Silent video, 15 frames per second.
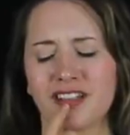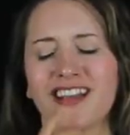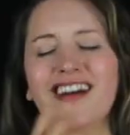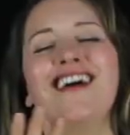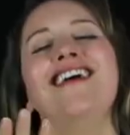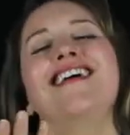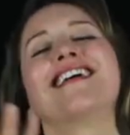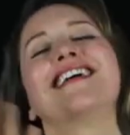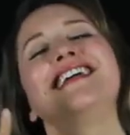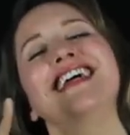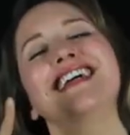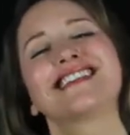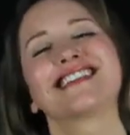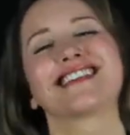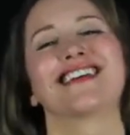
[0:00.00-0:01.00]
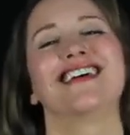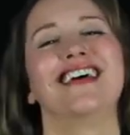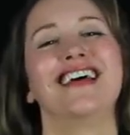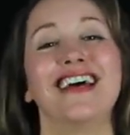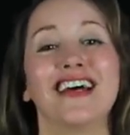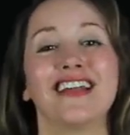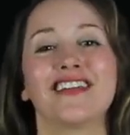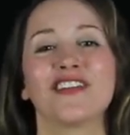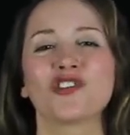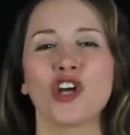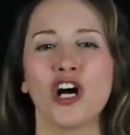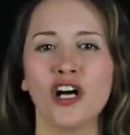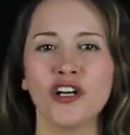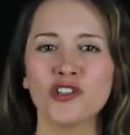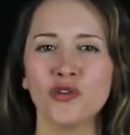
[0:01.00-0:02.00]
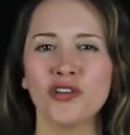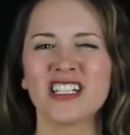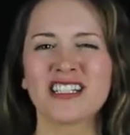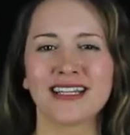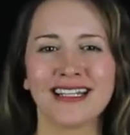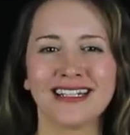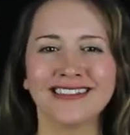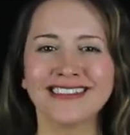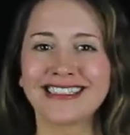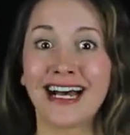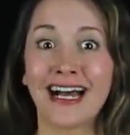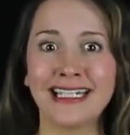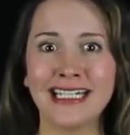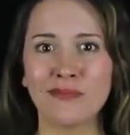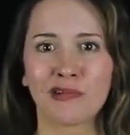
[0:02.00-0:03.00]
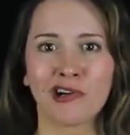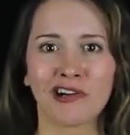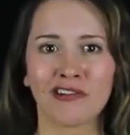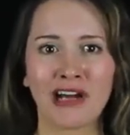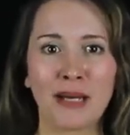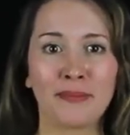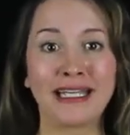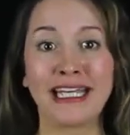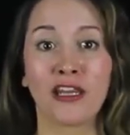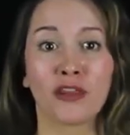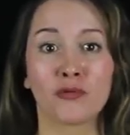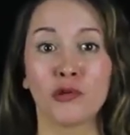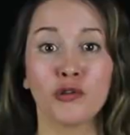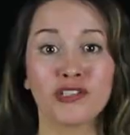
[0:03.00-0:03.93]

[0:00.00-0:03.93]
Ah, yes. There's also this little tiny program he threw